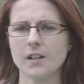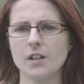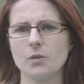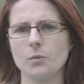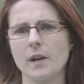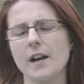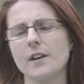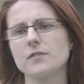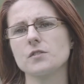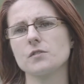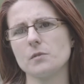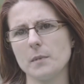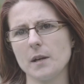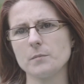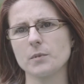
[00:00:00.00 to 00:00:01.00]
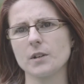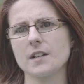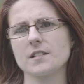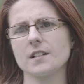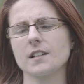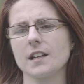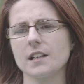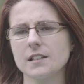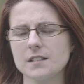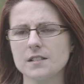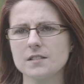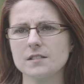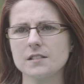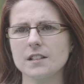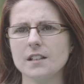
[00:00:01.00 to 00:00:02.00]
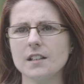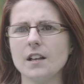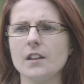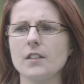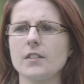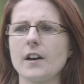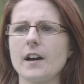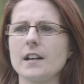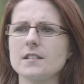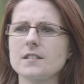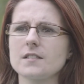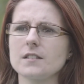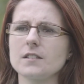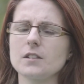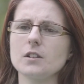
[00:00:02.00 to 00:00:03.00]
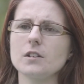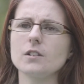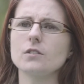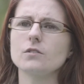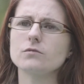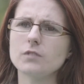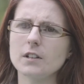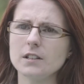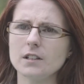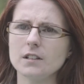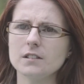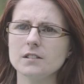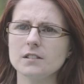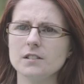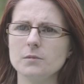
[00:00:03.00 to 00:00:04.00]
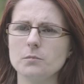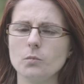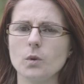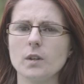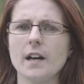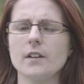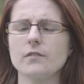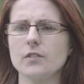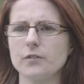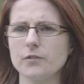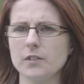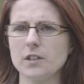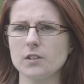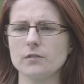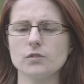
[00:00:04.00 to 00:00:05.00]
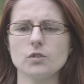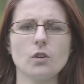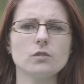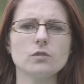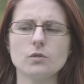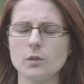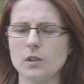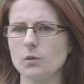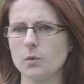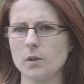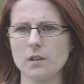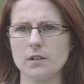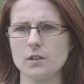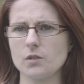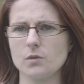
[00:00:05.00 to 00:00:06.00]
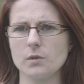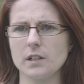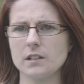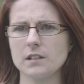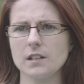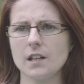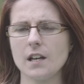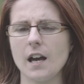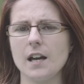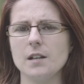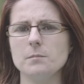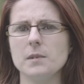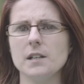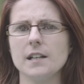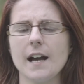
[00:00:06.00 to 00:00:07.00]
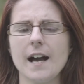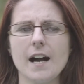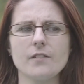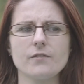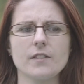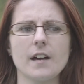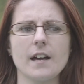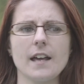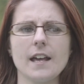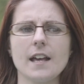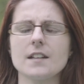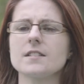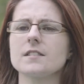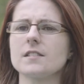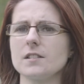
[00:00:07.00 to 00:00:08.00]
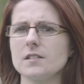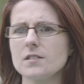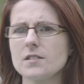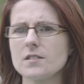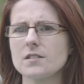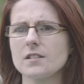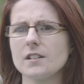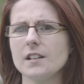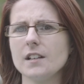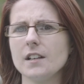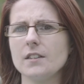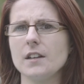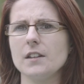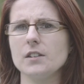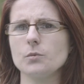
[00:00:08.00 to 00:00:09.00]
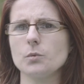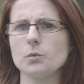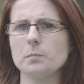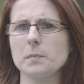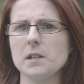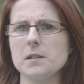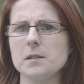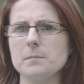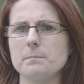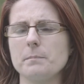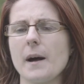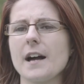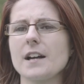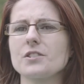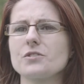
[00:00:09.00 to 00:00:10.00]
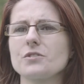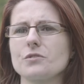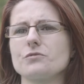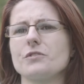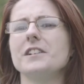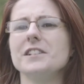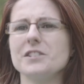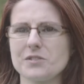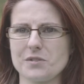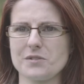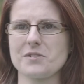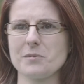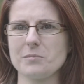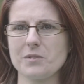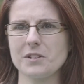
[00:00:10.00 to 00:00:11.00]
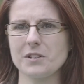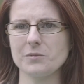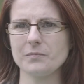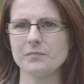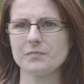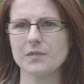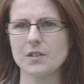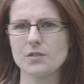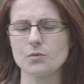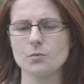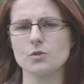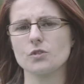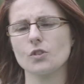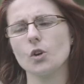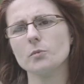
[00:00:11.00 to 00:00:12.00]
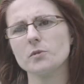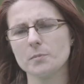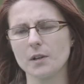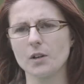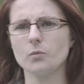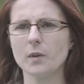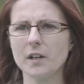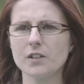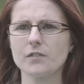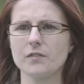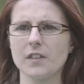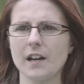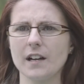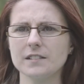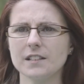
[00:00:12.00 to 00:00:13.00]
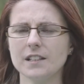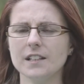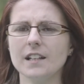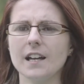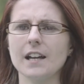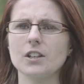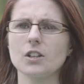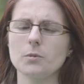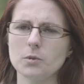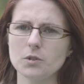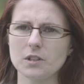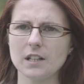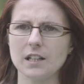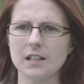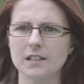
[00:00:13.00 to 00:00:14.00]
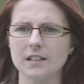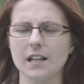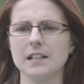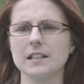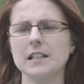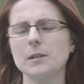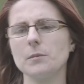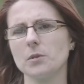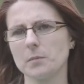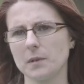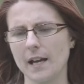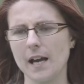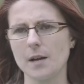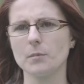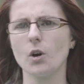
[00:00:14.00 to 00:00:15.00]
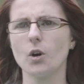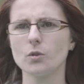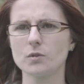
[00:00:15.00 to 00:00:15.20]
We have to remember as a guide that the runner will have the fear of not knowing where they're going and may have that hesitance that they will be bashed or run into something. So we should always be aware of that and communicate and keep them calm at all